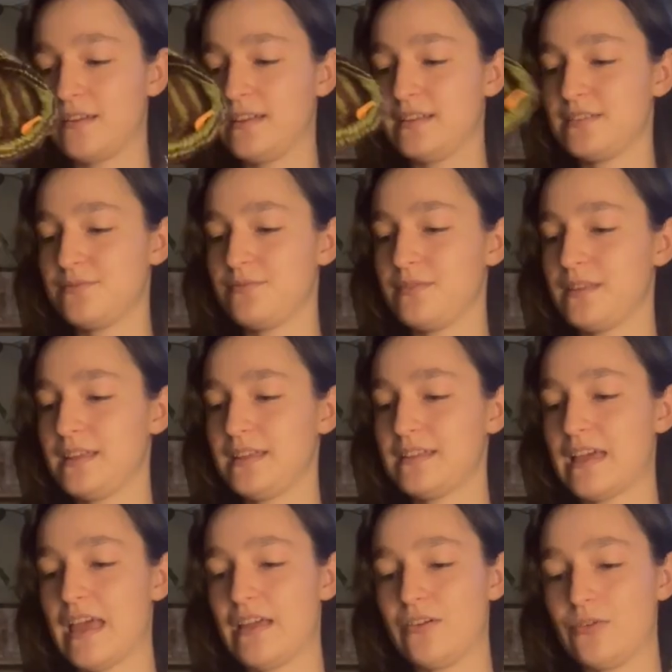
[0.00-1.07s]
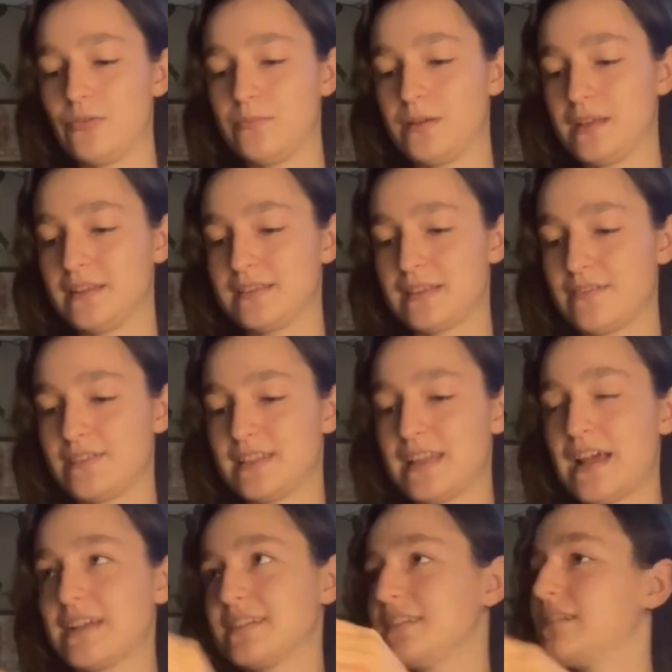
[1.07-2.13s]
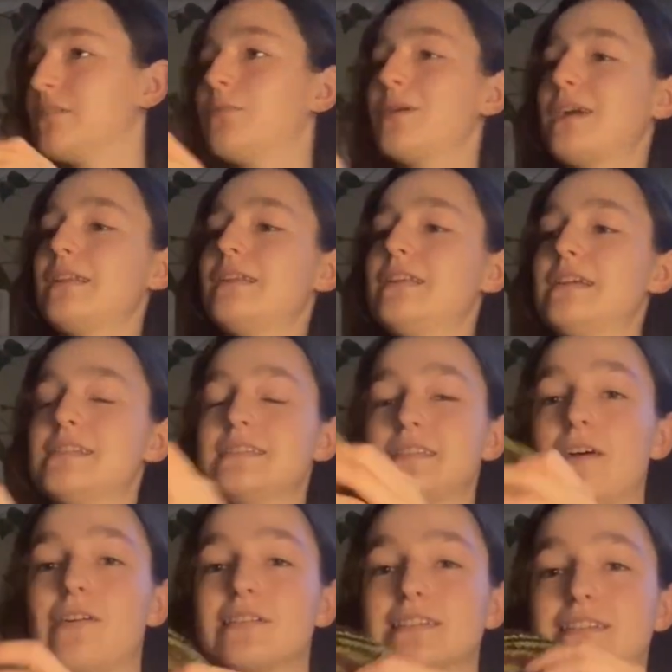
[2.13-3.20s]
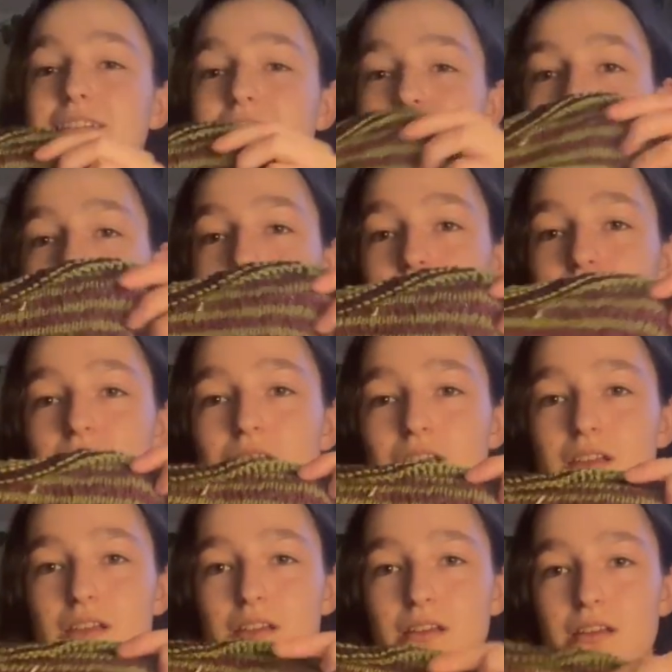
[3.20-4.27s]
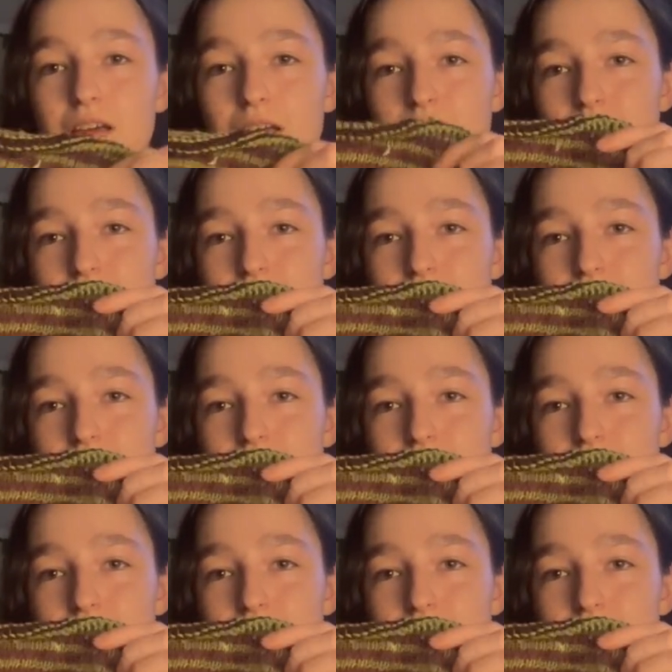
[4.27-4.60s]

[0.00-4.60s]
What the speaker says: it's really tangled because I've stashed it away to knit socks to sell. I've